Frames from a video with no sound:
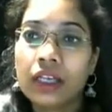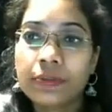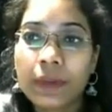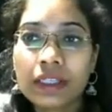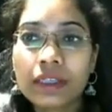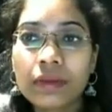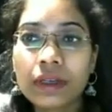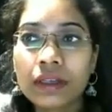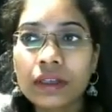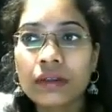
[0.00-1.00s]

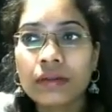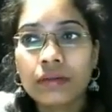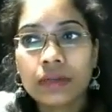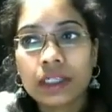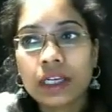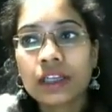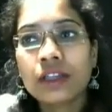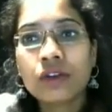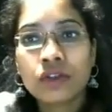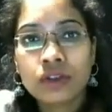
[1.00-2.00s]
Specimen, basically
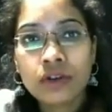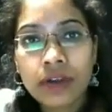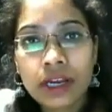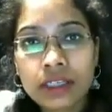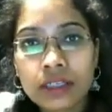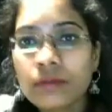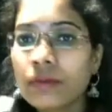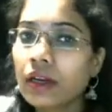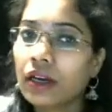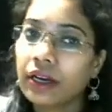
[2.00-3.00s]
the causal organism,
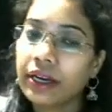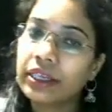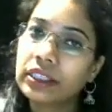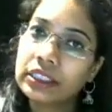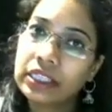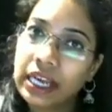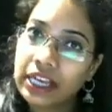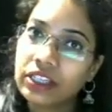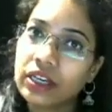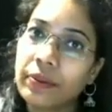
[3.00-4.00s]
its
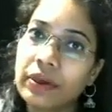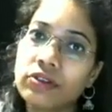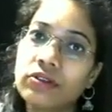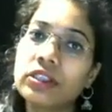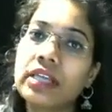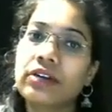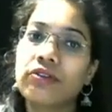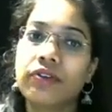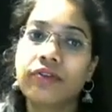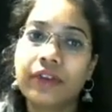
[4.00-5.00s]
collection depends on the site
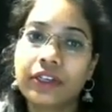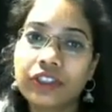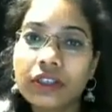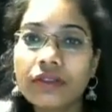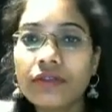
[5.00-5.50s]
of infection.